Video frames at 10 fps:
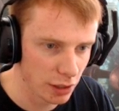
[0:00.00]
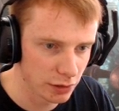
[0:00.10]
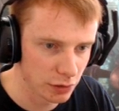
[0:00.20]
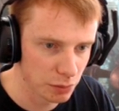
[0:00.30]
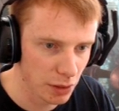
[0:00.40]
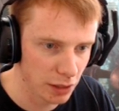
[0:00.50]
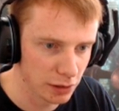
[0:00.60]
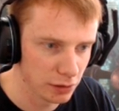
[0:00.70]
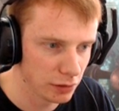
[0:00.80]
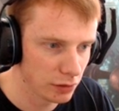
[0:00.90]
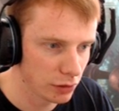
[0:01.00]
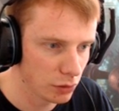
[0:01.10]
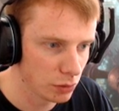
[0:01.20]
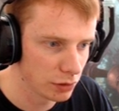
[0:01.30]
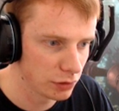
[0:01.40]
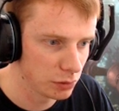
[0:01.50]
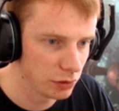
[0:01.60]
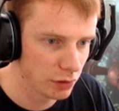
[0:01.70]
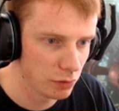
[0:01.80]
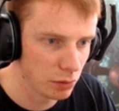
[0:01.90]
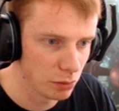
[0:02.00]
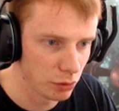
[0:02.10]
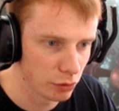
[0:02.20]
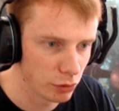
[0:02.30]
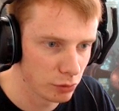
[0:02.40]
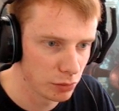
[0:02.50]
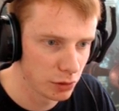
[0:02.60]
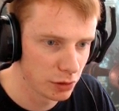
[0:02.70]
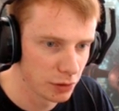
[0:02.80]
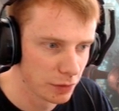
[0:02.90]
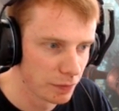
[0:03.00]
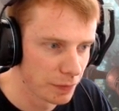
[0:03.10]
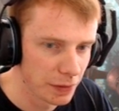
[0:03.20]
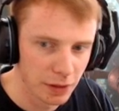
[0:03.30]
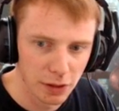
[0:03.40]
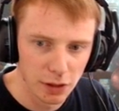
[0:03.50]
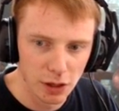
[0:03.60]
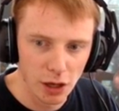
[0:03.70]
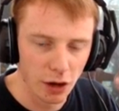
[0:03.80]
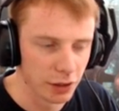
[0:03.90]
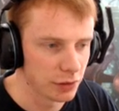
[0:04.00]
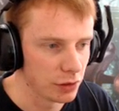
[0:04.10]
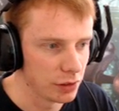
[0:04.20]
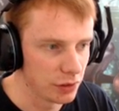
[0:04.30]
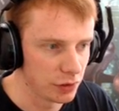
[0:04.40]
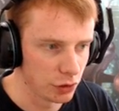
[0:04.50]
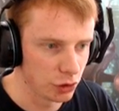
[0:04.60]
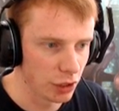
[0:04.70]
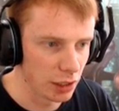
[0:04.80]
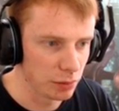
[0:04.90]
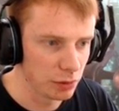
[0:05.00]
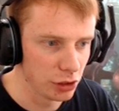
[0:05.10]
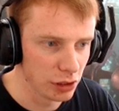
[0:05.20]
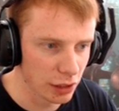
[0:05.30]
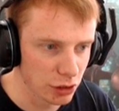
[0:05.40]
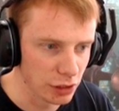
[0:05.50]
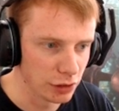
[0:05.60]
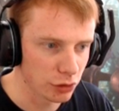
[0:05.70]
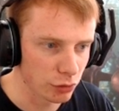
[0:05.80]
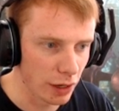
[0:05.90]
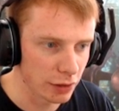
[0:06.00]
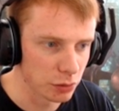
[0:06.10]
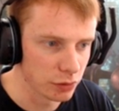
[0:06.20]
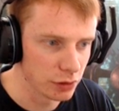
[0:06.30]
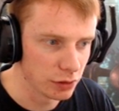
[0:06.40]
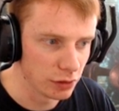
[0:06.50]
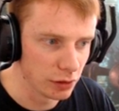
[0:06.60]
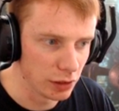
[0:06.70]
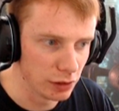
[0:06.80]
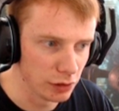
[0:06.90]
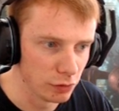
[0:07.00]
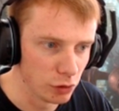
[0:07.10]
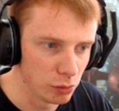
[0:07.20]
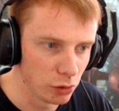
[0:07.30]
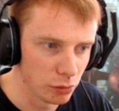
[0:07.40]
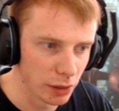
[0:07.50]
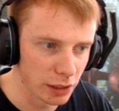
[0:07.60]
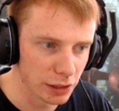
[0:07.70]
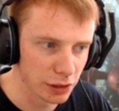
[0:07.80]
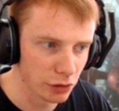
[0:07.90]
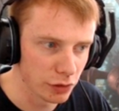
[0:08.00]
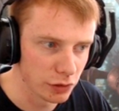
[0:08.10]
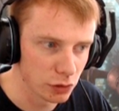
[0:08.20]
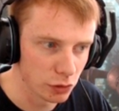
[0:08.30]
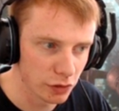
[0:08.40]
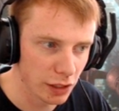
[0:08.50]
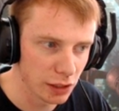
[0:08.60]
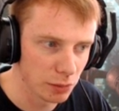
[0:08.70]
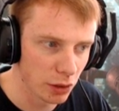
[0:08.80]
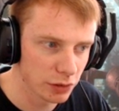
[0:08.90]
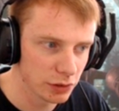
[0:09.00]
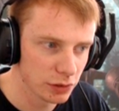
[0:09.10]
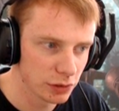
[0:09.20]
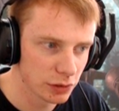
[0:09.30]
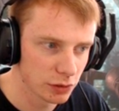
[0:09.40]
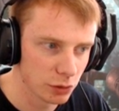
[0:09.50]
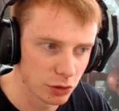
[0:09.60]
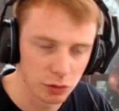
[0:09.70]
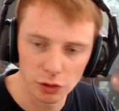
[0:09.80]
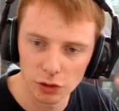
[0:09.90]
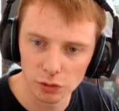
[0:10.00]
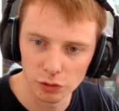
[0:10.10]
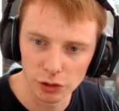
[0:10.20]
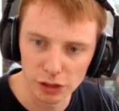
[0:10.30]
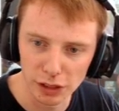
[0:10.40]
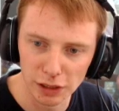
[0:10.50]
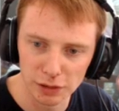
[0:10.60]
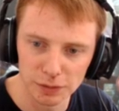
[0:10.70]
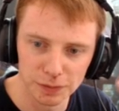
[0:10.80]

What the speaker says: this back in the corner so we just have a bit more room. All right, so this is the shape, and you can actually interact with it in the viewport by clicking on these little tiny boxes, which is really neat.